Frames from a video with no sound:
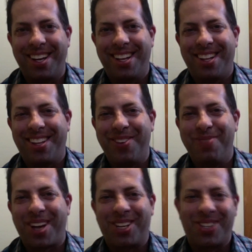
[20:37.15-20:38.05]
the new
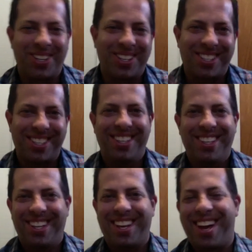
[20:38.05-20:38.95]
ventures
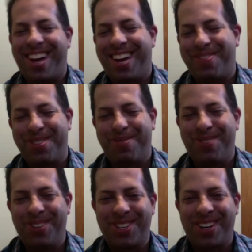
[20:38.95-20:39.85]
for the
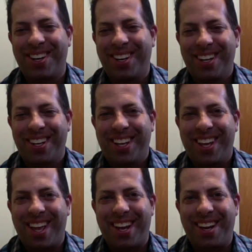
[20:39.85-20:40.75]
future.
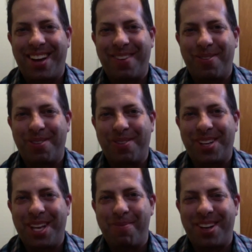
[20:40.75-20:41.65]
And we'll
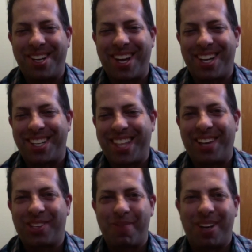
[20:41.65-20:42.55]
keep in touch. Thank
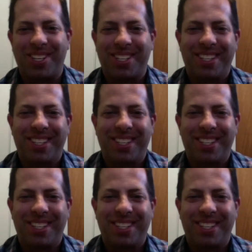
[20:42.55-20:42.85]
you so much.